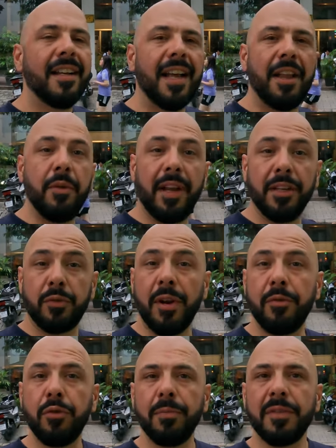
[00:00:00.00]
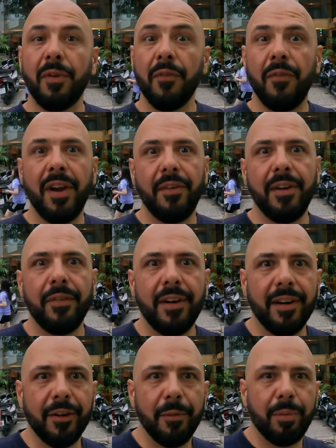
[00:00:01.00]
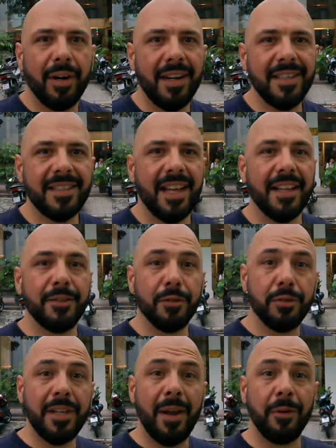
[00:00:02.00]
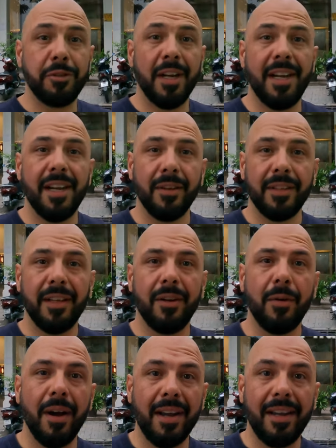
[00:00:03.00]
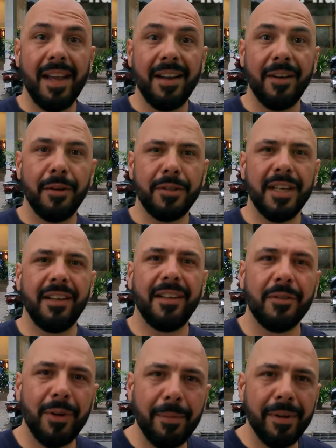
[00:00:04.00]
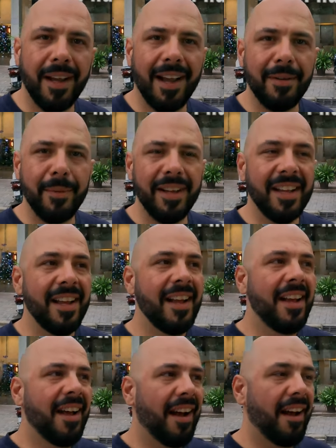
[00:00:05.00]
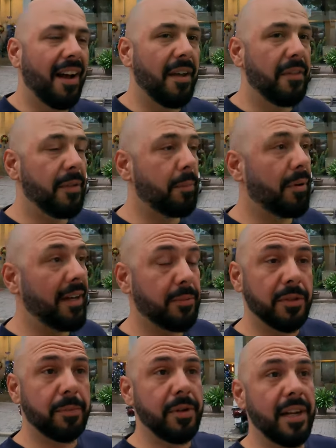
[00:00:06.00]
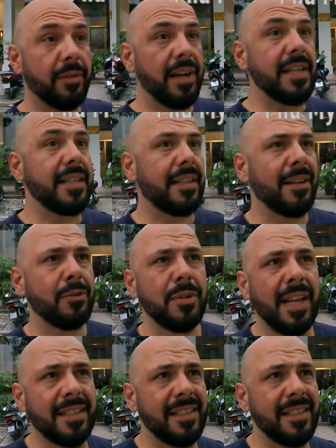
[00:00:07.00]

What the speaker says: And you can just rent rooms for very, very good price. And so today we're checking out the Hoang Yen Hotel right behind me. The price was pretty crazy. I think it was only like